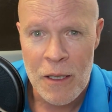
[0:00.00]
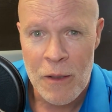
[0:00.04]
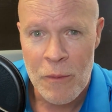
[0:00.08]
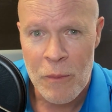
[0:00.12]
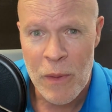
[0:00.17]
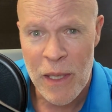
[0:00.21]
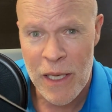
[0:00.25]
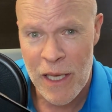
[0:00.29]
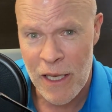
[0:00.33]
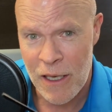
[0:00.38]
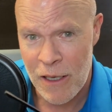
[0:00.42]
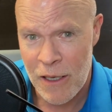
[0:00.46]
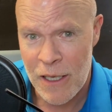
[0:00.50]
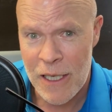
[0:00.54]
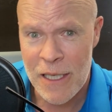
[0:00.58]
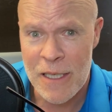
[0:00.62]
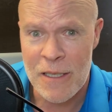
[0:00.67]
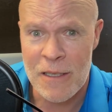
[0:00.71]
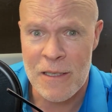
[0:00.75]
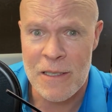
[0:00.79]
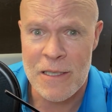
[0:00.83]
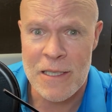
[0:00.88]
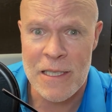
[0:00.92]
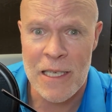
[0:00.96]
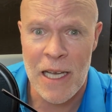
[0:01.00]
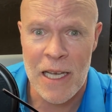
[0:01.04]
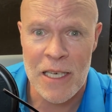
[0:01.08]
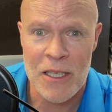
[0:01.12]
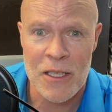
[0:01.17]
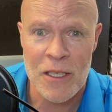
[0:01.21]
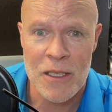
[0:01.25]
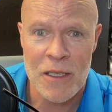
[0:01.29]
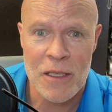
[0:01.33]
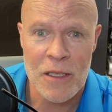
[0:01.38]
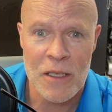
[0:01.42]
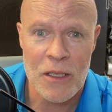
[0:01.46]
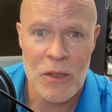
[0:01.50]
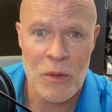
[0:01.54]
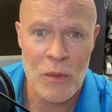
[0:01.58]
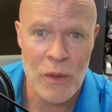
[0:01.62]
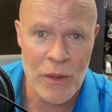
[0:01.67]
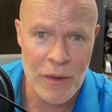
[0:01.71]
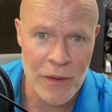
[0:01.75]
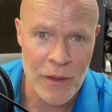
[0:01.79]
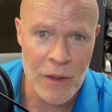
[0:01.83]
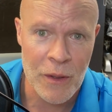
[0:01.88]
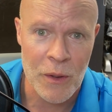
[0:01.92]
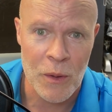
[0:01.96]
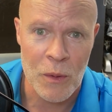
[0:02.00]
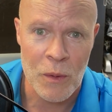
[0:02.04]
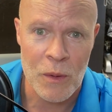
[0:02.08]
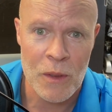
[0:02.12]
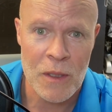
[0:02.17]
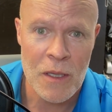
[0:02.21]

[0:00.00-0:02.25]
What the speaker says: making eye contact with you.